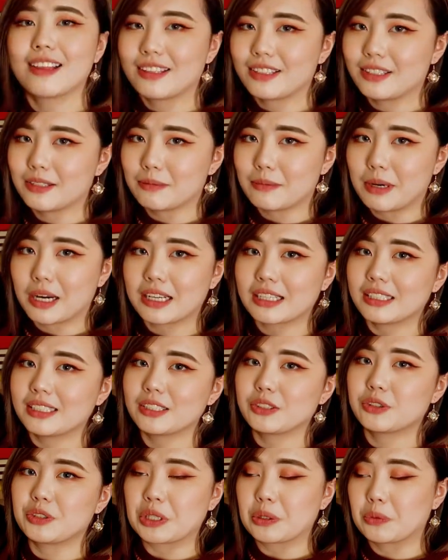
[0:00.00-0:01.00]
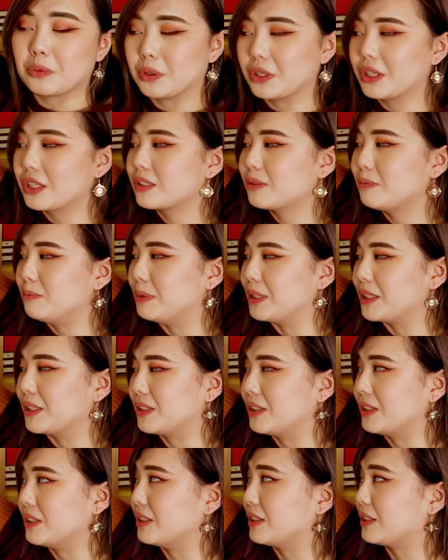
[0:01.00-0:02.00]
The marketing trick worked
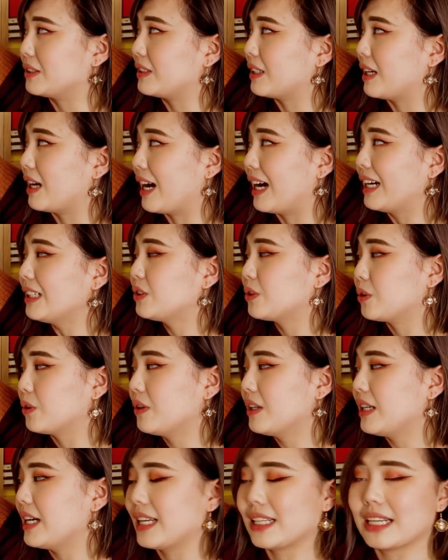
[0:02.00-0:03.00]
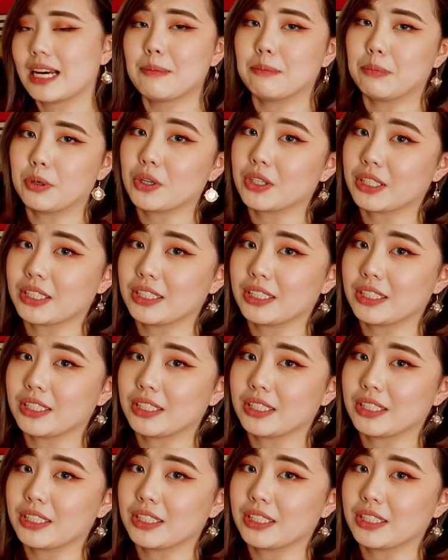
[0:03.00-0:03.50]
because I saw it and I bought